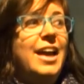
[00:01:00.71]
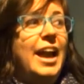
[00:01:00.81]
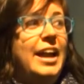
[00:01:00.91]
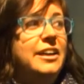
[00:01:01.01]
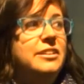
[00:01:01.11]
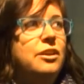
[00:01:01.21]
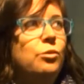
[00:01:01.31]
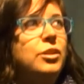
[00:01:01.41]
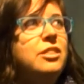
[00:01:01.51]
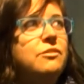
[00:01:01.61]
and
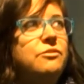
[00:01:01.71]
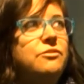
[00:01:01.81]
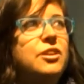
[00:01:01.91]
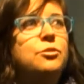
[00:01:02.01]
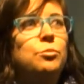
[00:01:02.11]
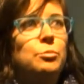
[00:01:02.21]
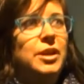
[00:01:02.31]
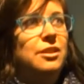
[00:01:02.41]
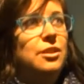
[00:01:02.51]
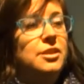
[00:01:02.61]
only the fifth woman
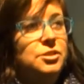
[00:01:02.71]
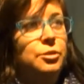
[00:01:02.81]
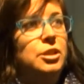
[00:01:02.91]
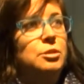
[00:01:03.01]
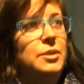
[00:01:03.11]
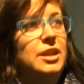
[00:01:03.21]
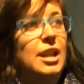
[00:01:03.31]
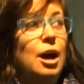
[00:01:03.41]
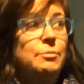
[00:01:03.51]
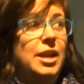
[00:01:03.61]
in history to be
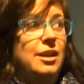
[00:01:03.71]
nominated